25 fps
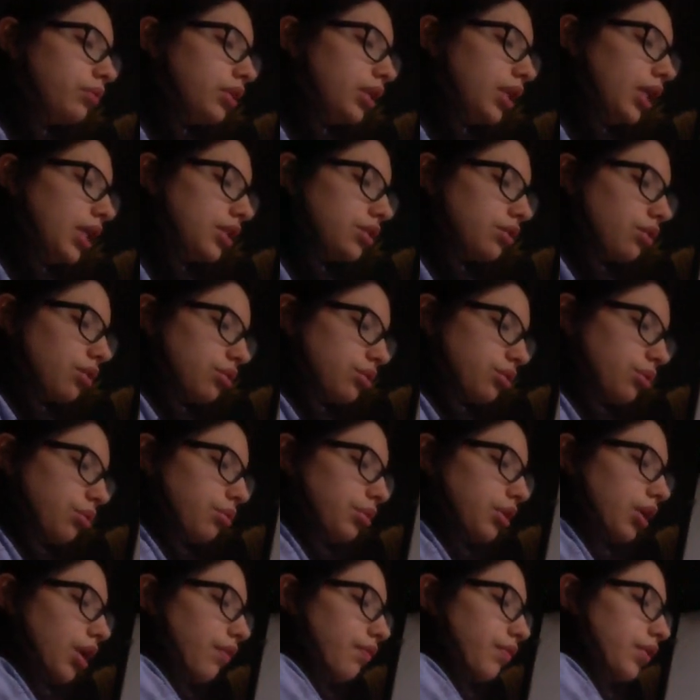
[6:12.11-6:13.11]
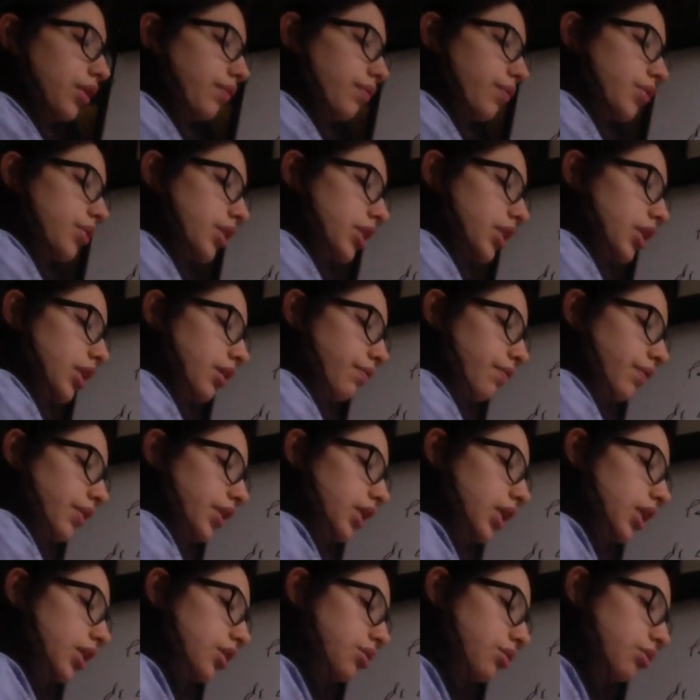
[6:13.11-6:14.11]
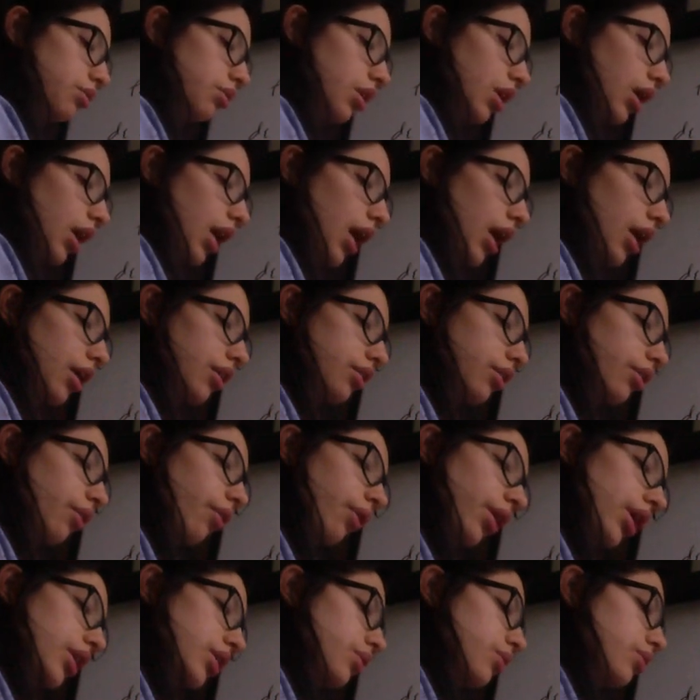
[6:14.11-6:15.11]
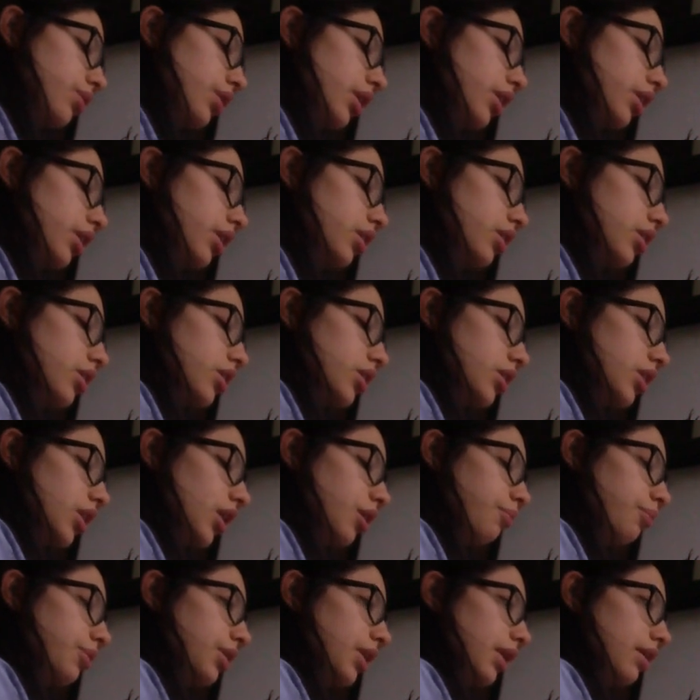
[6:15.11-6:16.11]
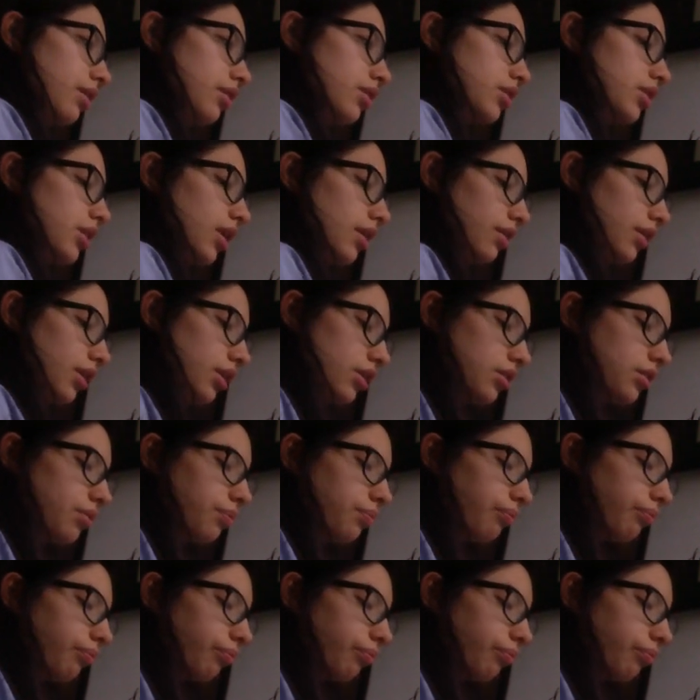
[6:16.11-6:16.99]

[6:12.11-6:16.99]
This also would have lymphocytic infiltration and occasionally germinal centers.